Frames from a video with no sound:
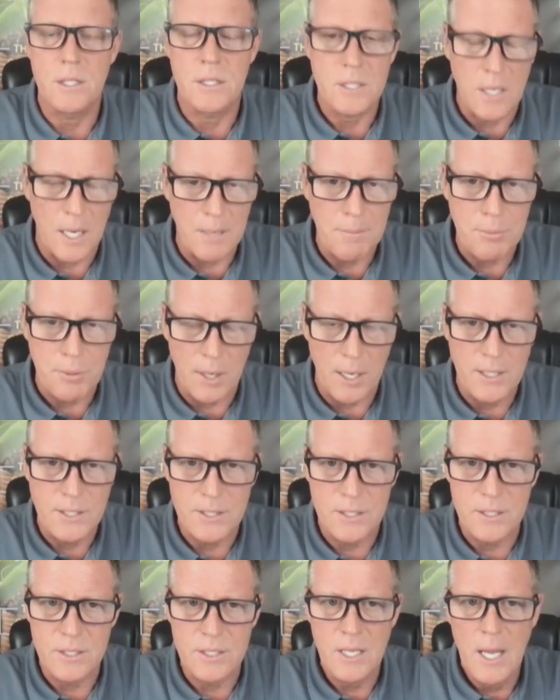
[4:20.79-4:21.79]
high
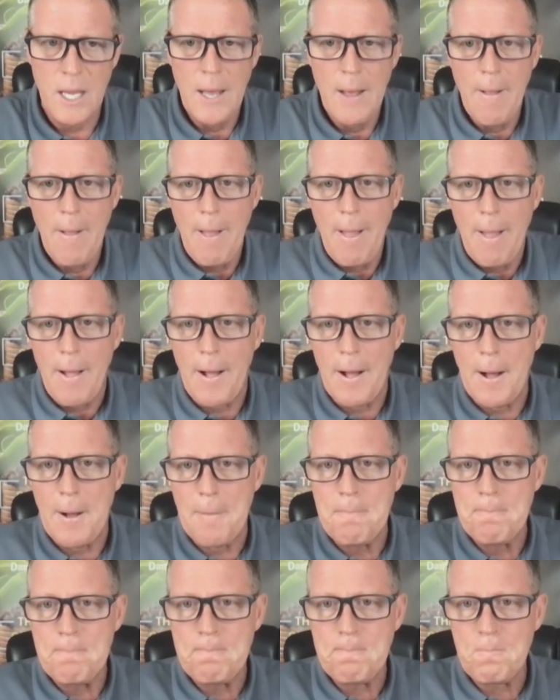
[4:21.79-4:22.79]
prices.
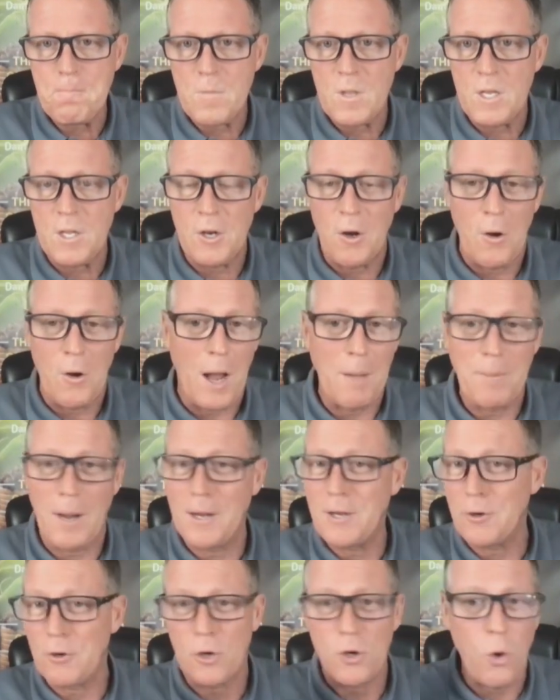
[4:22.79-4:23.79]
Um, You know, I'm out
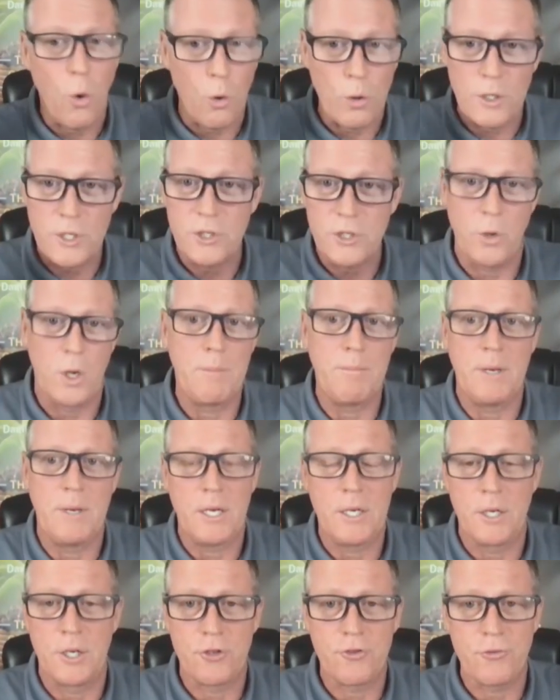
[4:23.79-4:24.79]
here in corn and soybean
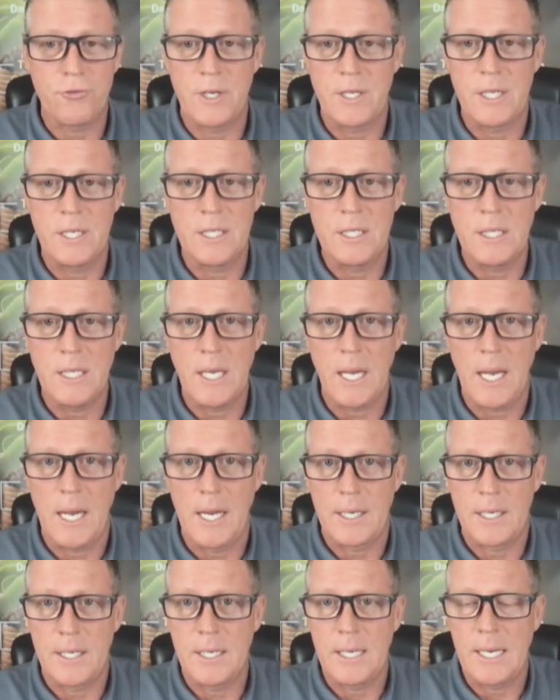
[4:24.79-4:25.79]
country in
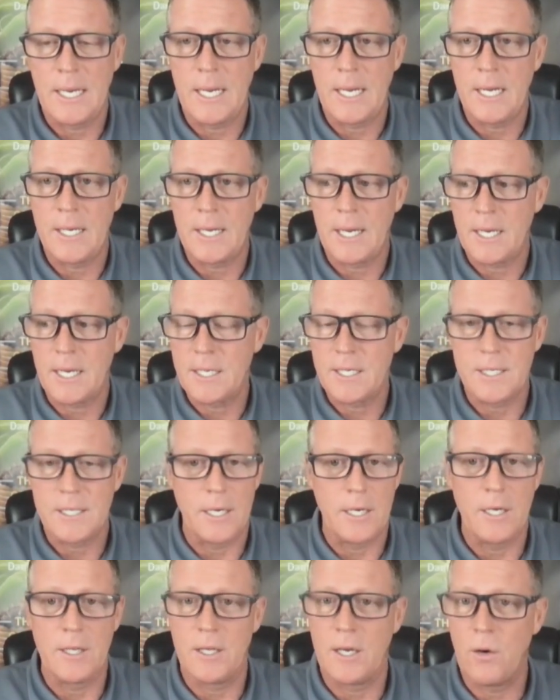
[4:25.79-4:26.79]
Indiana, and I can tell
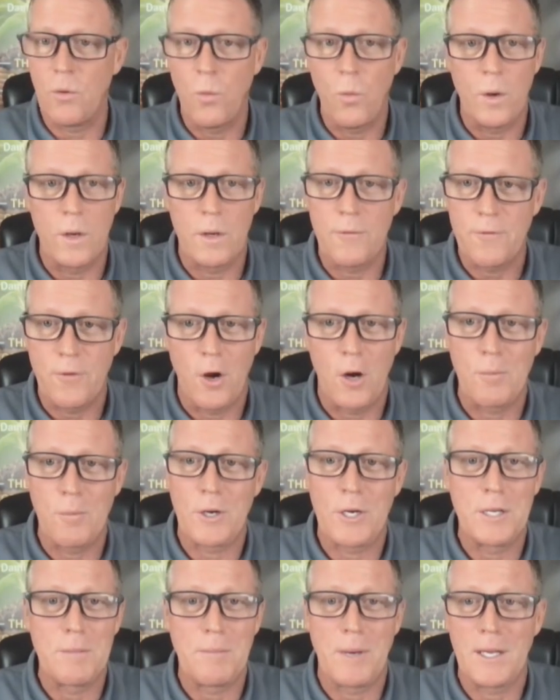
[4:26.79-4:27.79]
you that when a farmer
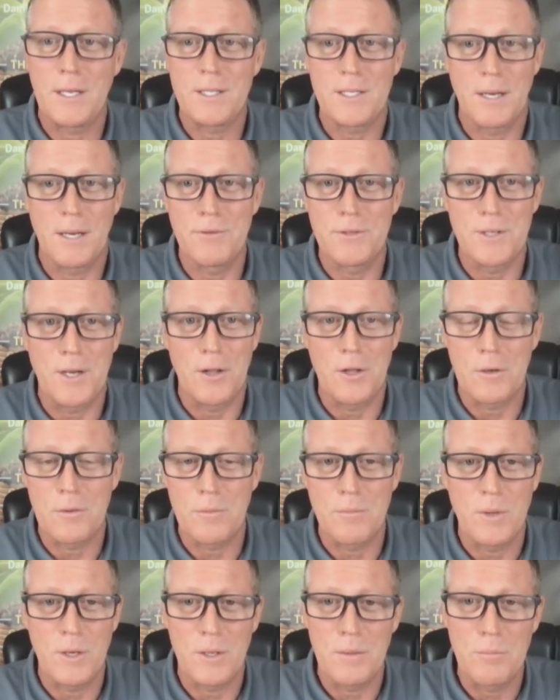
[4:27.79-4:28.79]
can make seven dollar
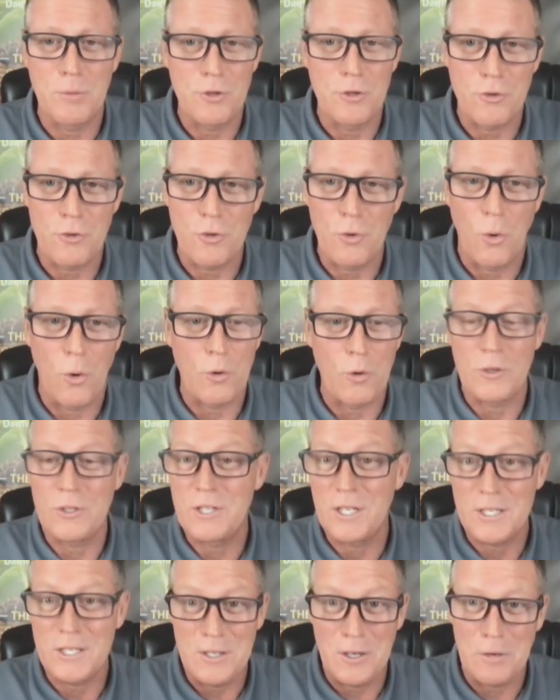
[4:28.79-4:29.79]
uh, bushel corn or
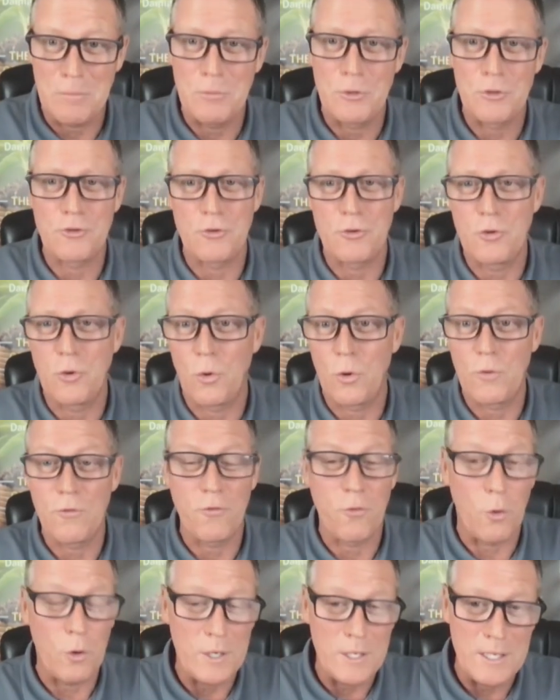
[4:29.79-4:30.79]
six dollar bushel corn,
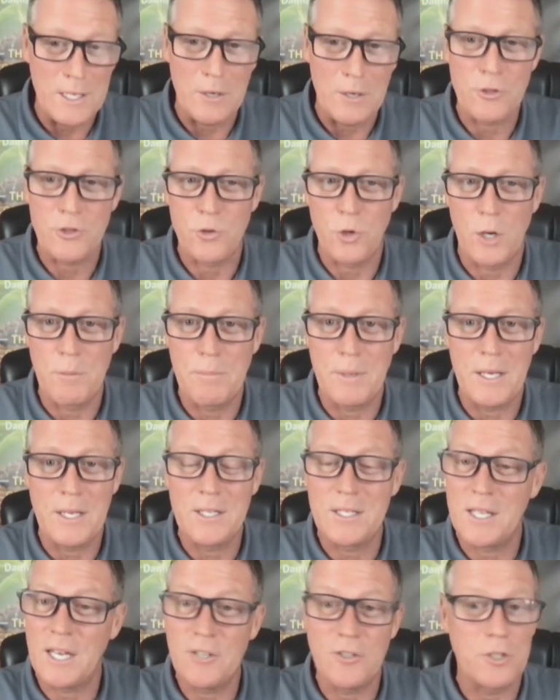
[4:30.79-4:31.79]
fourteen dollar soybeans,
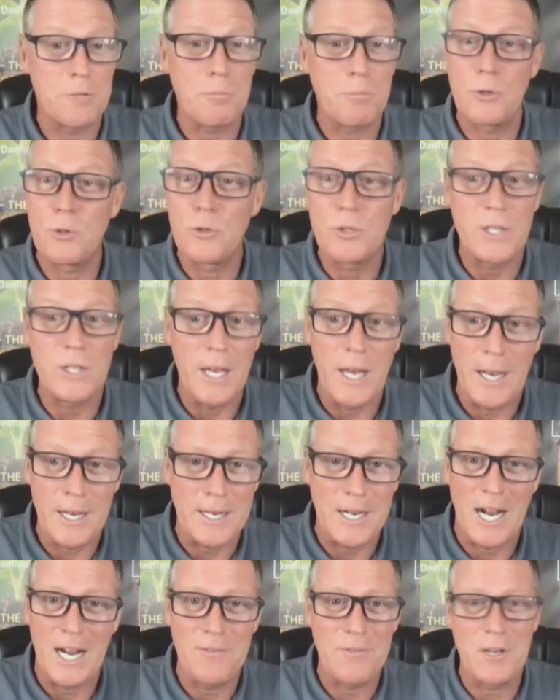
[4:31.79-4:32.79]
they just produce the heck
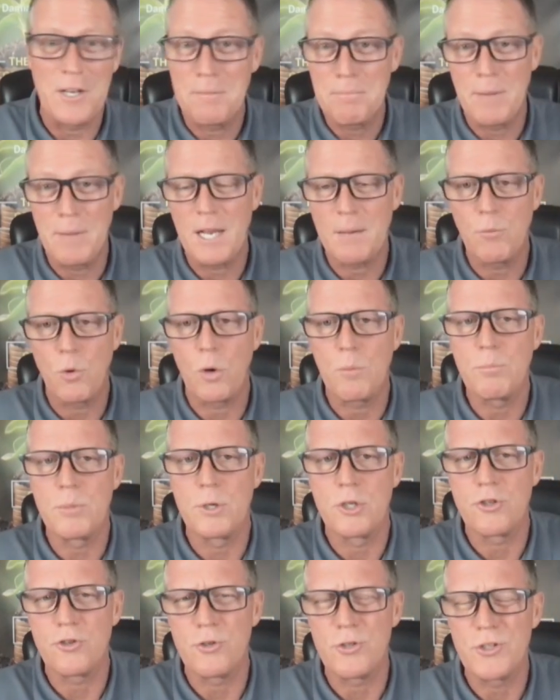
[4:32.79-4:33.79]
out of it and make more
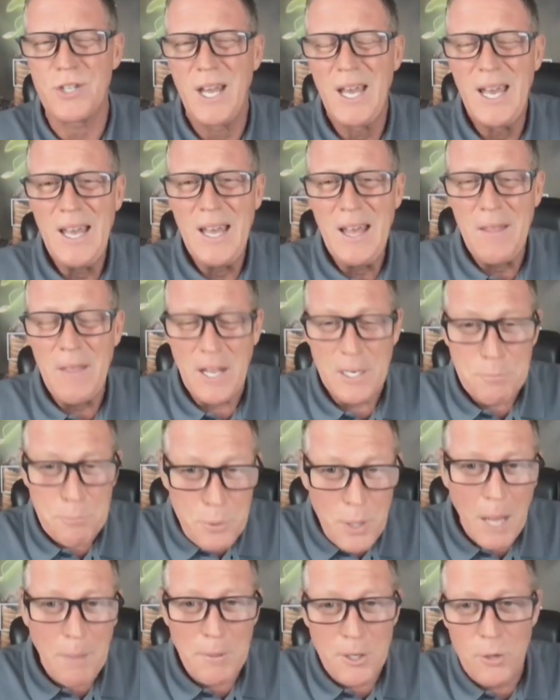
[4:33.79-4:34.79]
bushels. That's
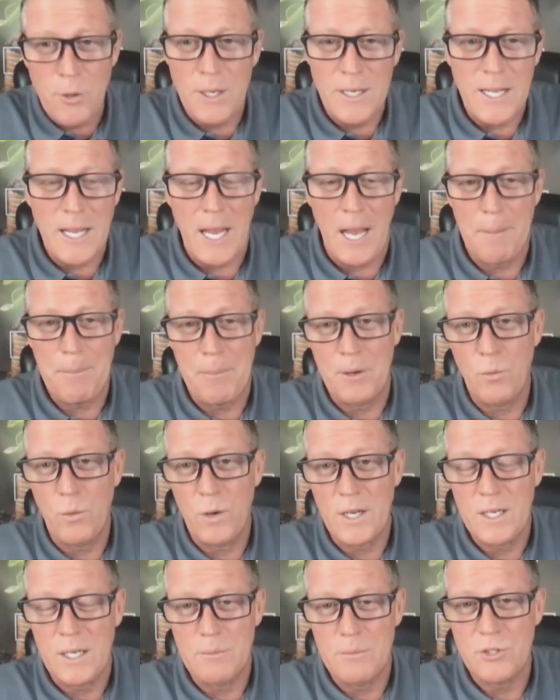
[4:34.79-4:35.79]
probably going to happen when it
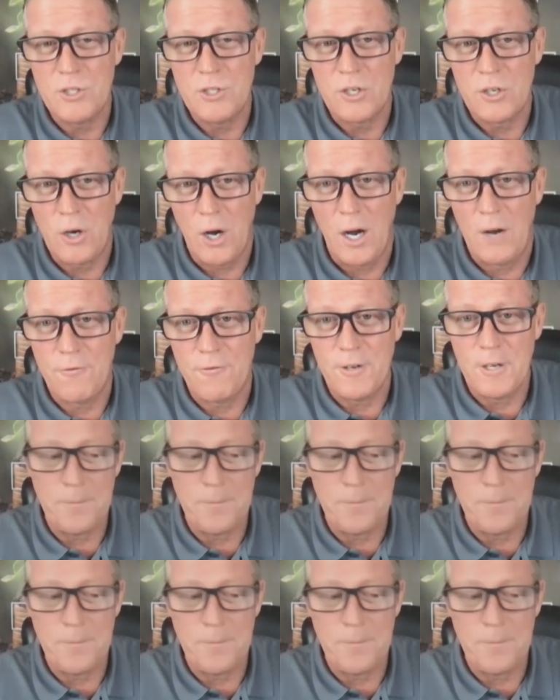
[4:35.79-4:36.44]
comes to coffee.